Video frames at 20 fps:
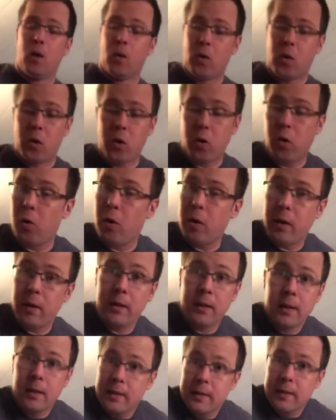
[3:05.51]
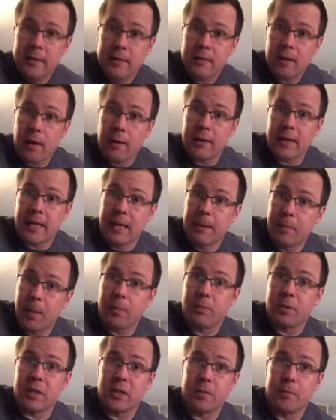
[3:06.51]
Whew, it's hard to keep
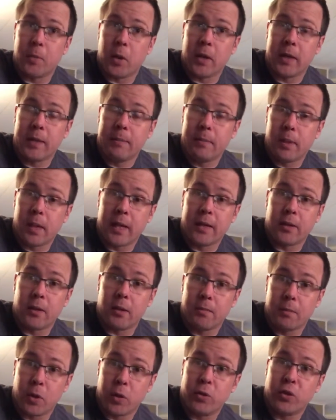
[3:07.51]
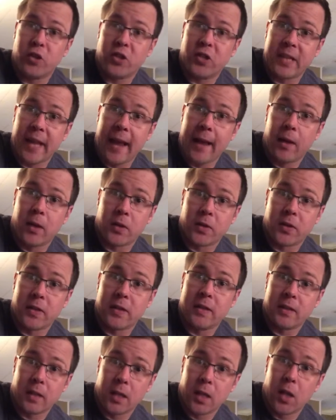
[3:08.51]
up with this Burgey Blender merch sales.
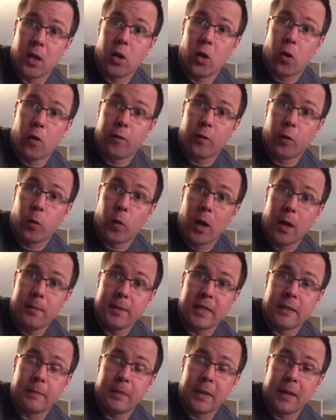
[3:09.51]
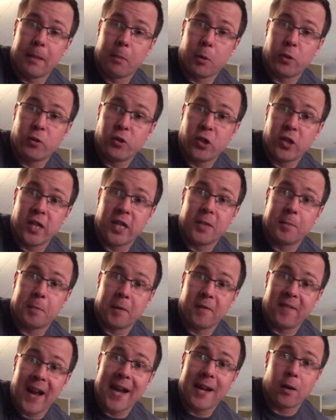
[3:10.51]
It's a little overwhelming to be a merchandise
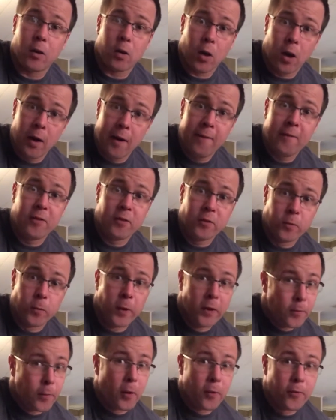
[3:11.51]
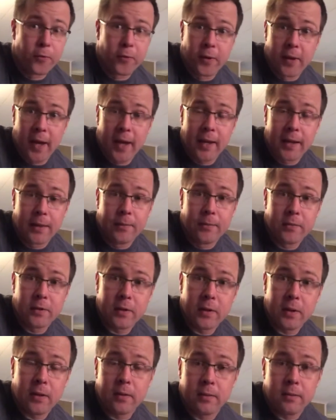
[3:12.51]
provider of the sweetest merch in the game.
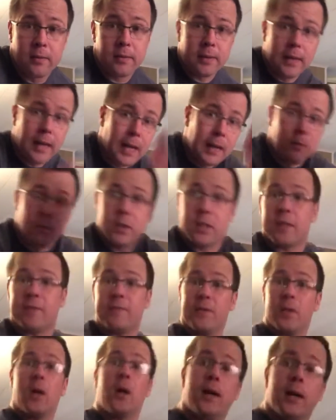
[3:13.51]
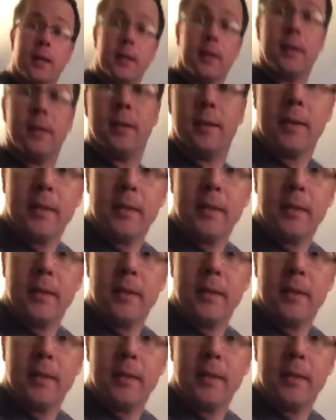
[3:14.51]
So on with the vlog.